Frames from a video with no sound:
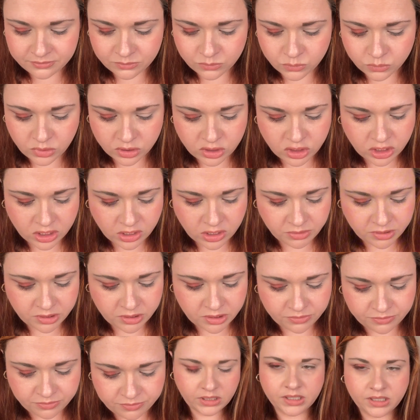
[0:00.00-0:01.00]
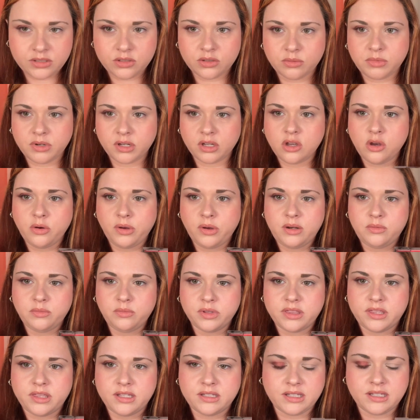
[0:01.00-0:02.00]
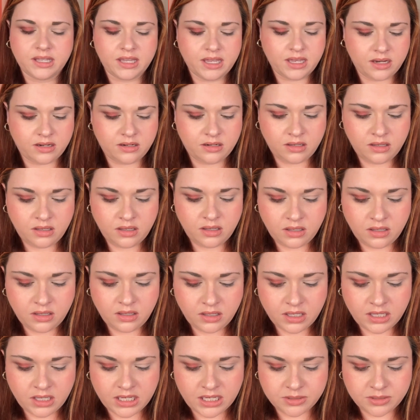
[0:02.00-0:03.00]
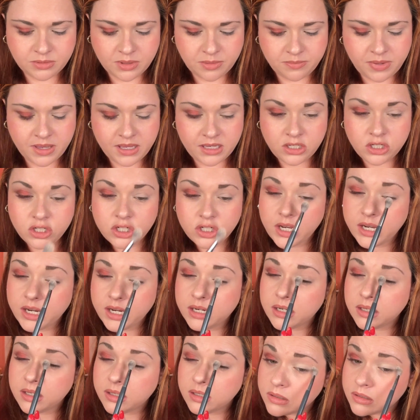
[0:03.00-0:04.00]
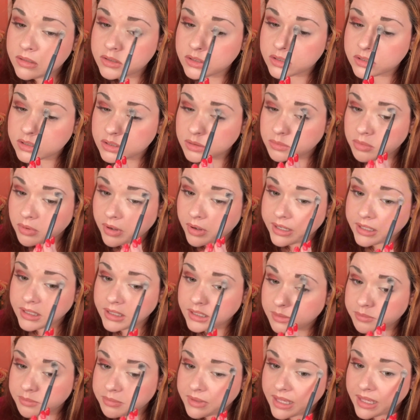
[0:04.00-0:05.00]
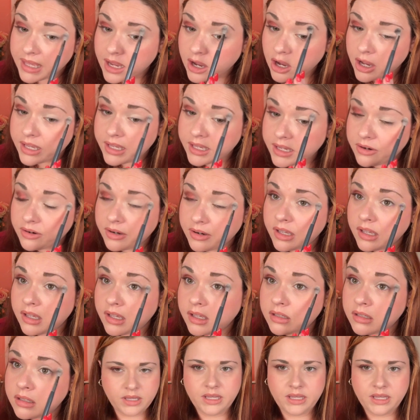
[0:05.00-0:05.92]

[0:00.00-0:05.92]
What shall we do? Okay, so I'm going to go in with this again as my base shade, just to brighten up the eye area.